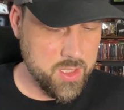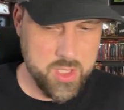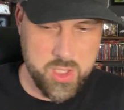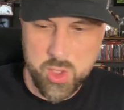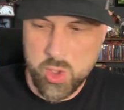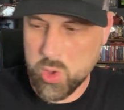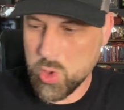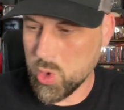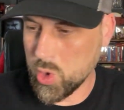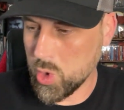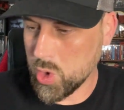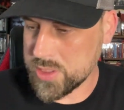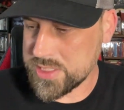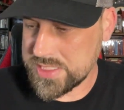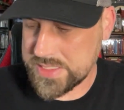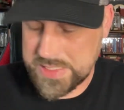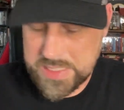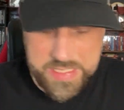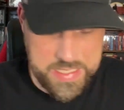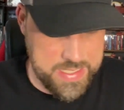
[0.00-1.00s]
Cool
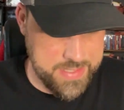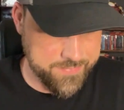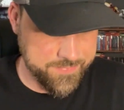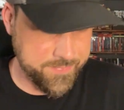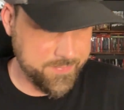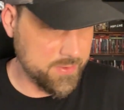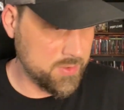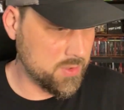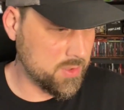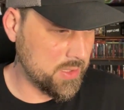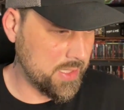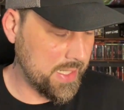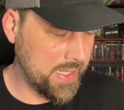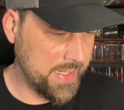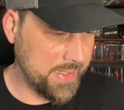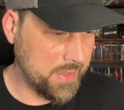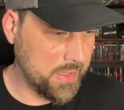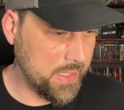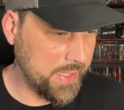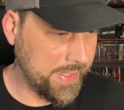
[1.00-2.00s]
stuff.
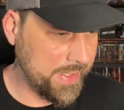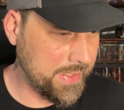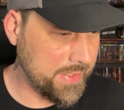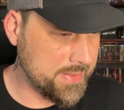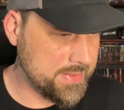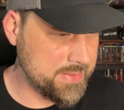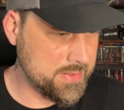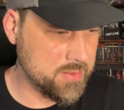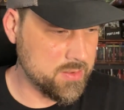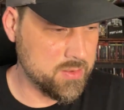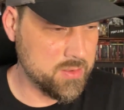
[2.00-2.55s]
I like it.